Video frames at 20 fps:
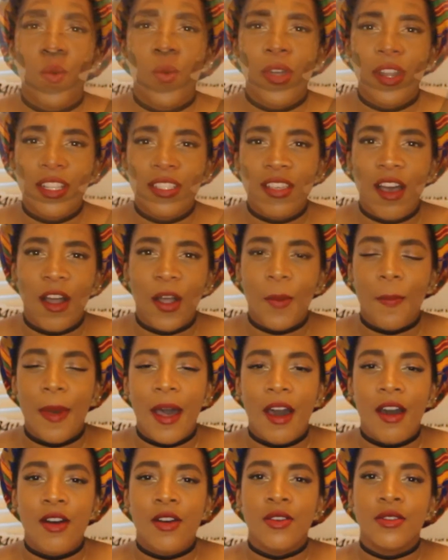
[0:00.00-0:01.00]
want to talk
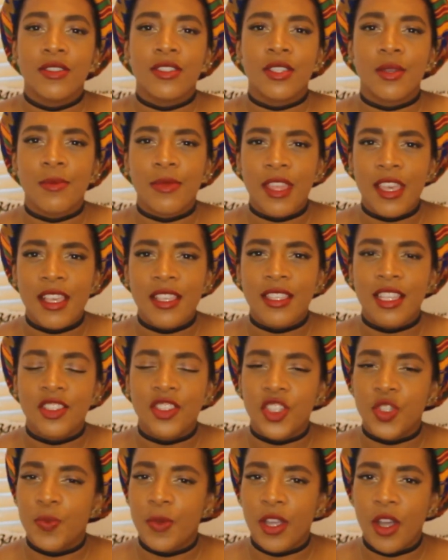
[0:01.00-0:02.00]
about some things that
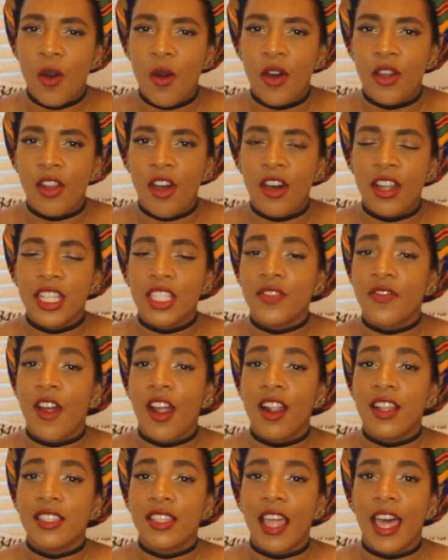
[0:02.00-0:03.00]
just been going on as
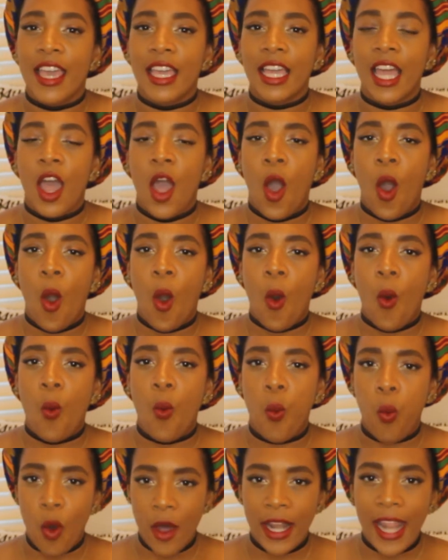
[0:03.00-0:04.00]
far as like
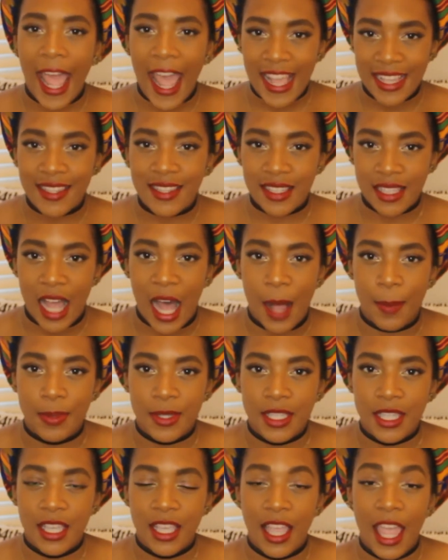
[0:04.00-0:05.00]
what has
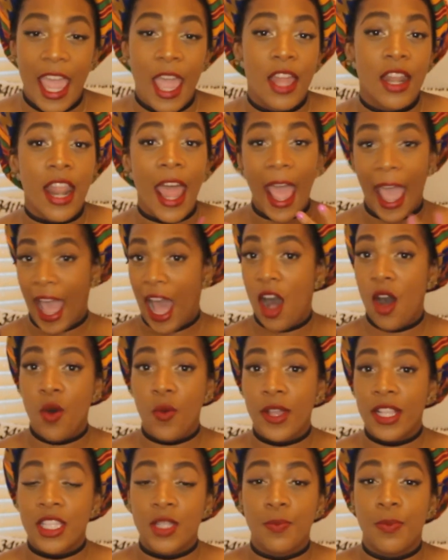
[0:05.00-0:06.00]
stopped and how
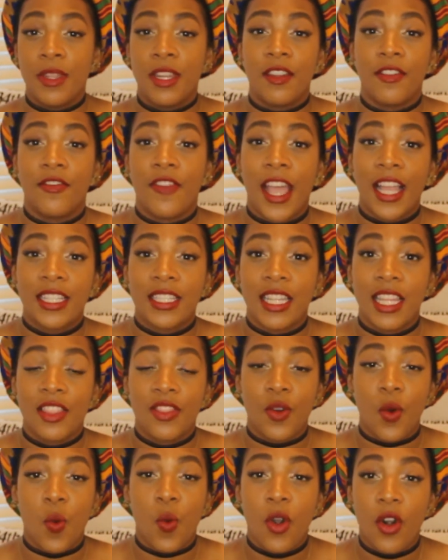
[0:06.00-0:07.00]
it's been affecting
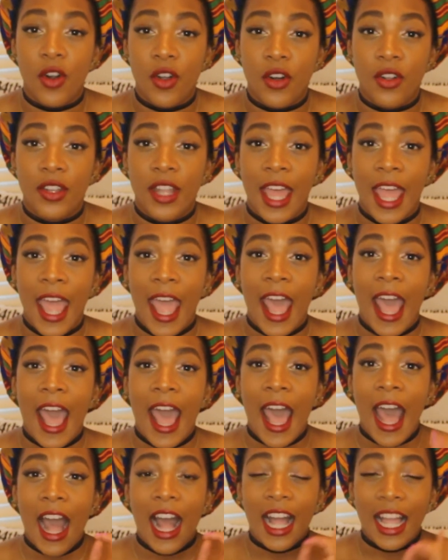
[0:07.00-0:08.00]
the world.
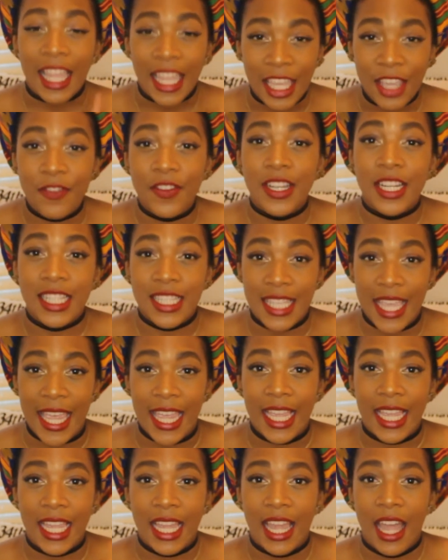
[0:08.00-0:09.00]
Give and
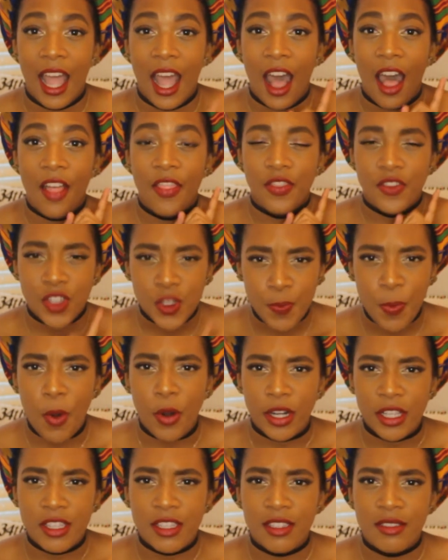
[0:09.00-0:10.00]
take,
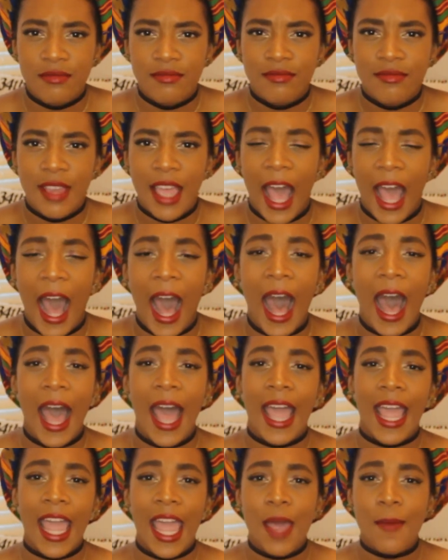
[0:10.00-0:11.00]
sports.
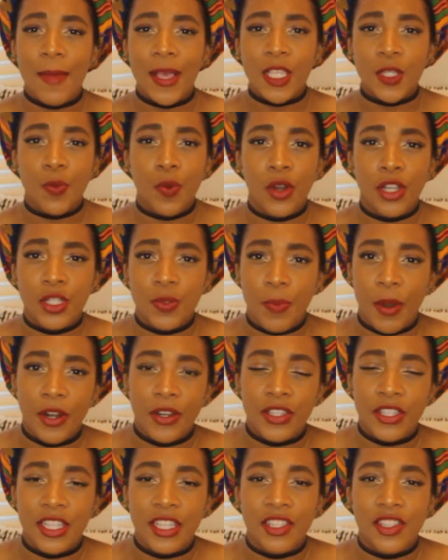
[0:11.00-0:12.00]
I am a sports
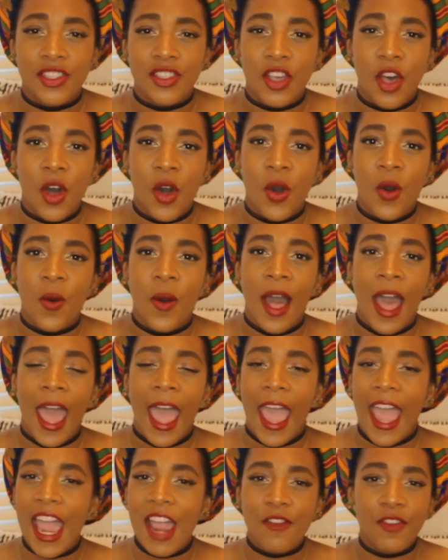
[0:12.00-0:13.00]
person, so
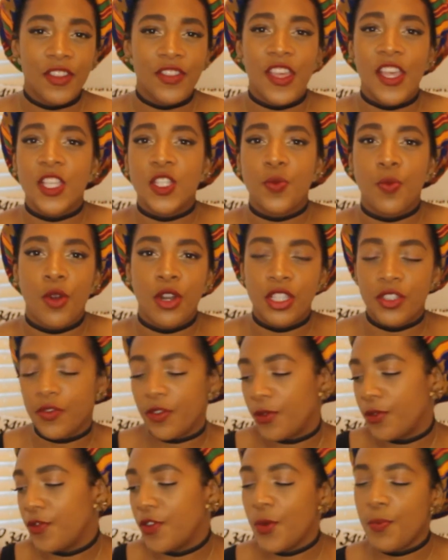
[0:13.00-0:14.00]
everything sports
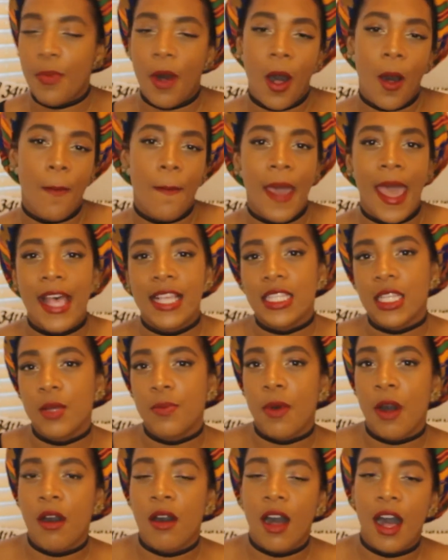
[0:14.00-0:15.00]
from football,
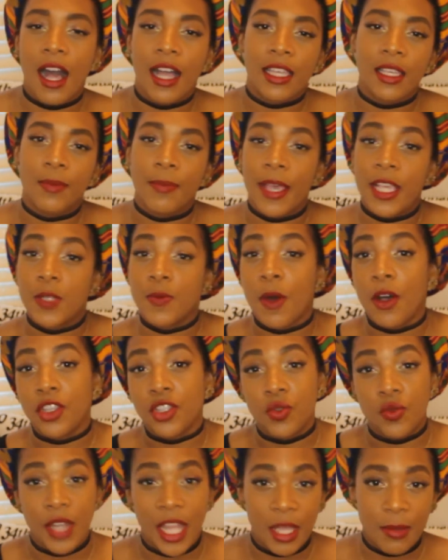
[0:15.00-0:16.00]
basketball, hockey, baseball,
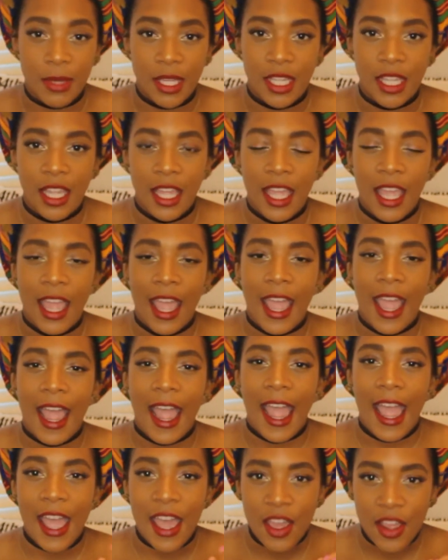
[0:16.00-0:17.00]
you name it.
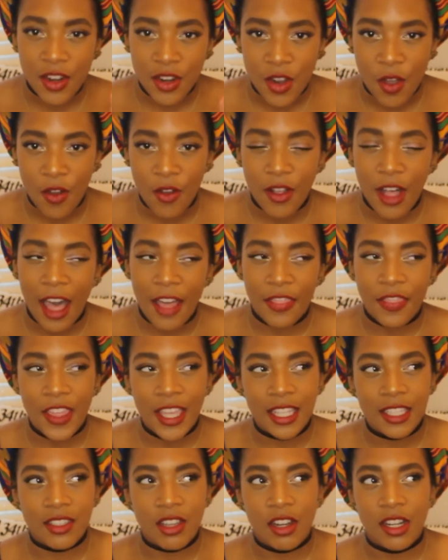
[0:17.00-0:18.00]
And I
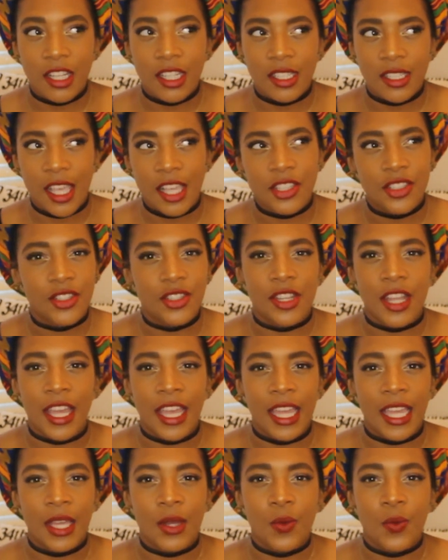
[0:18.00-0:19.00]
think starting
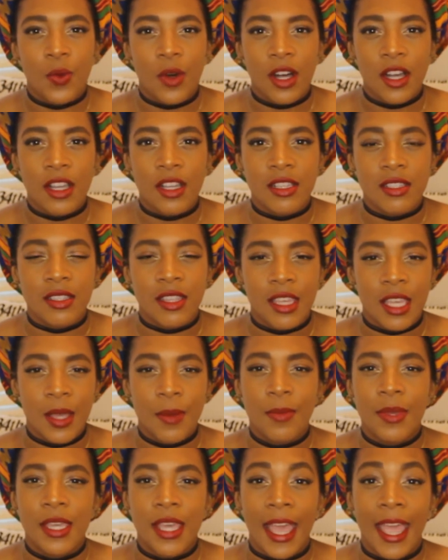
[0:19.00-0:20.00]
yesterday, it was the
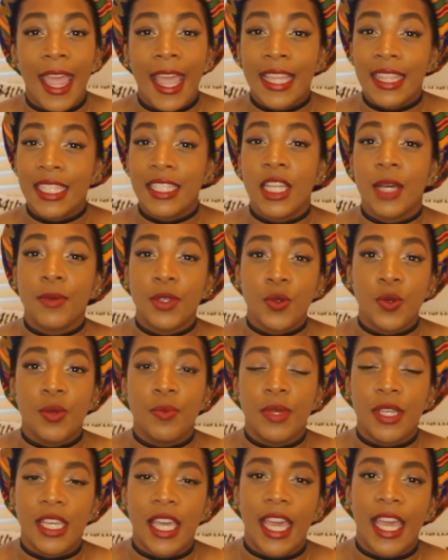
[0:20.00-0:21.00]
NBA and the
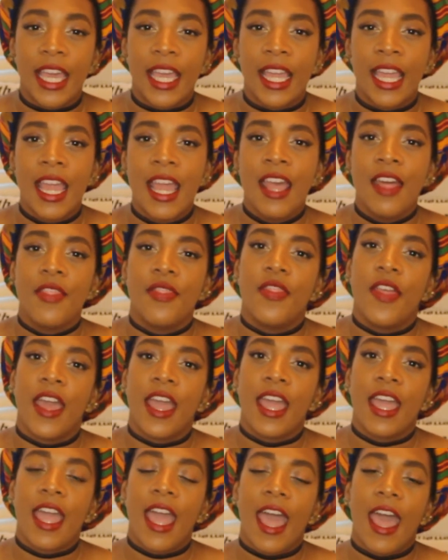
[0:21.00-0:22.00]
WNBA.
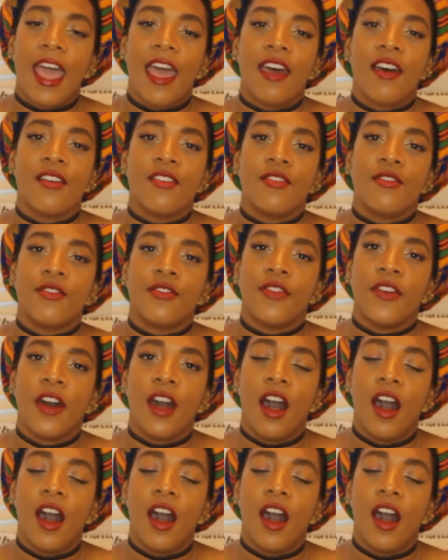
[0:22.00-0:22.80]
They have